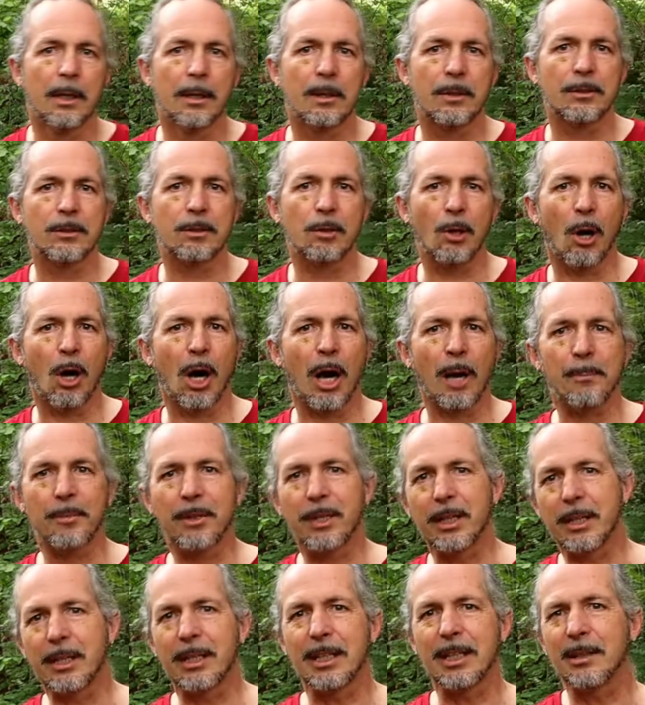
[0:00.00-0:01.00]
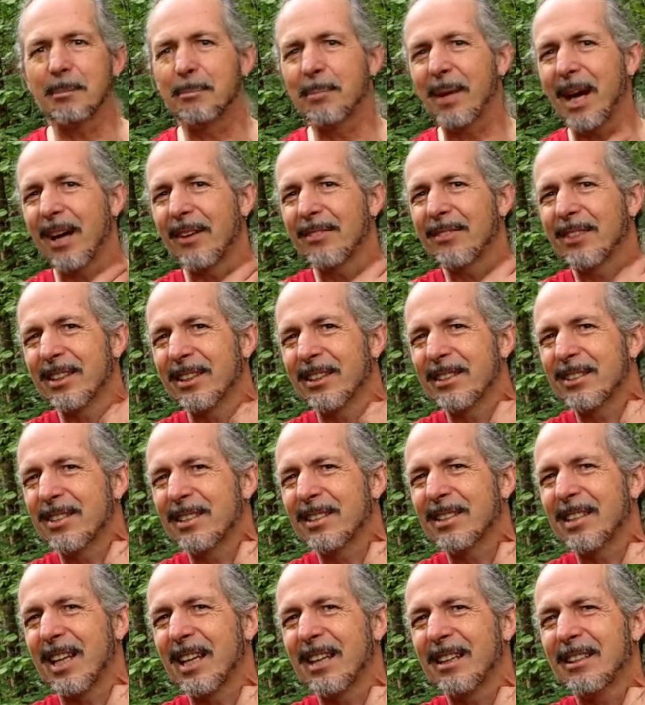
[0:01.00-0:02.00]
So I'm thinking about this and
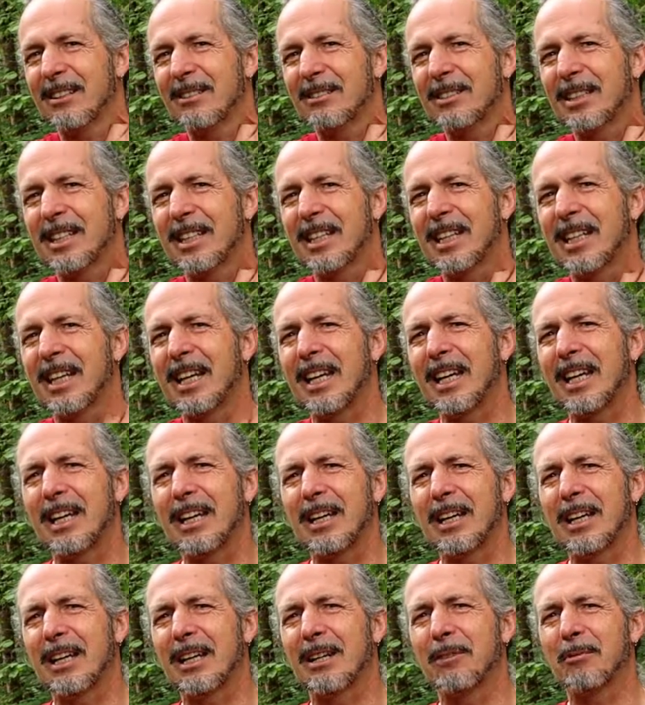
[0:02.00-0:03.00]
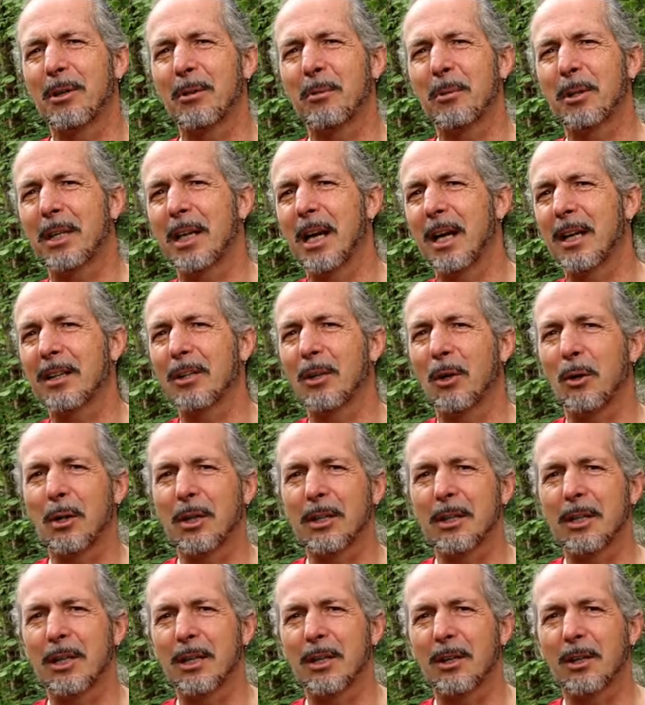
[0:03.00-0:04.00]
it's like, okay, what do we got
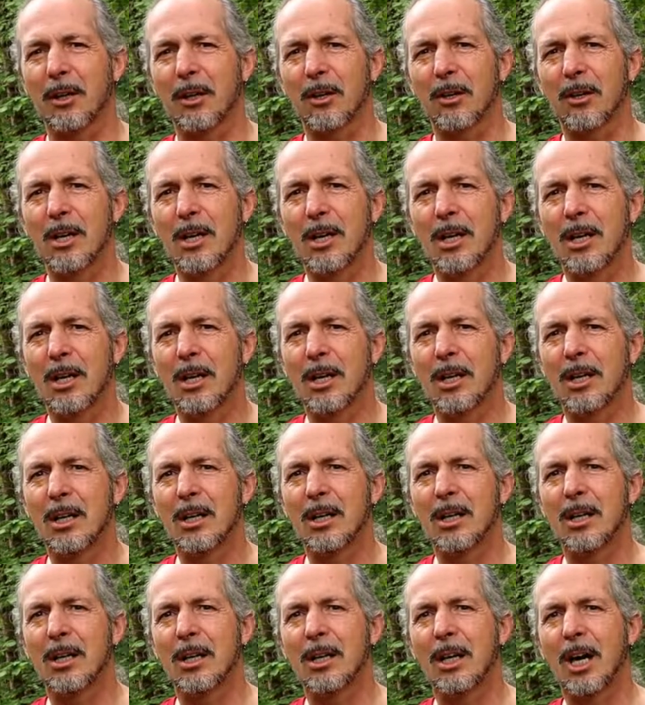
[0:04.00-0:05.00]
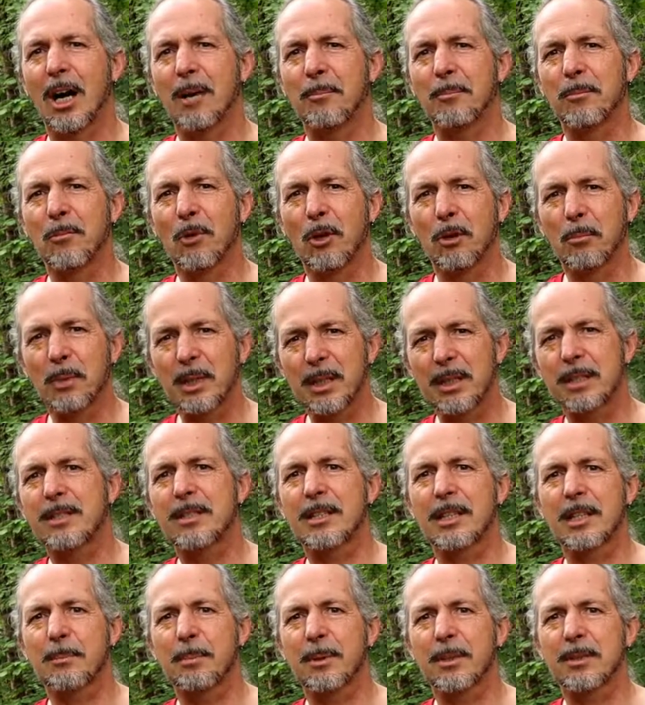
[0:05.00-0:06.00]
going here? I'm normally
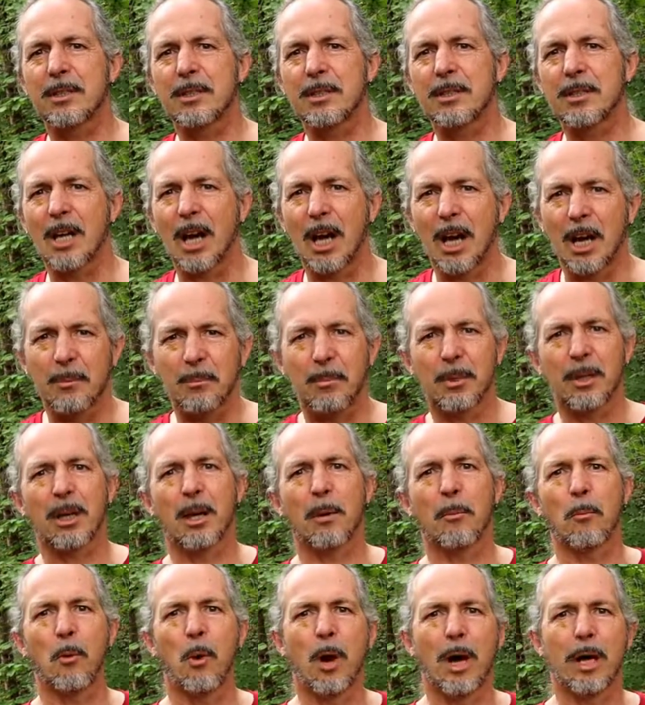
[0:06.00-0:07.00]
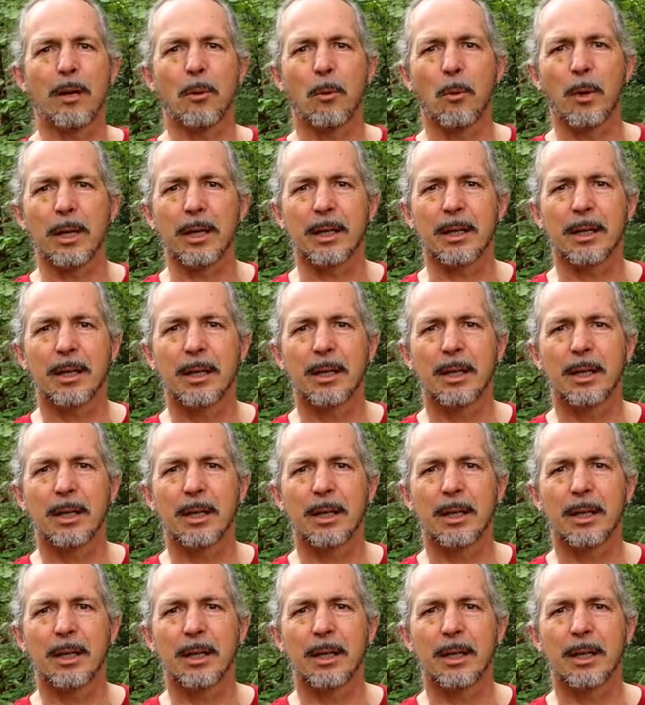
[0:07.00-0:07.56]
asleep at this time, but I'm wide awake.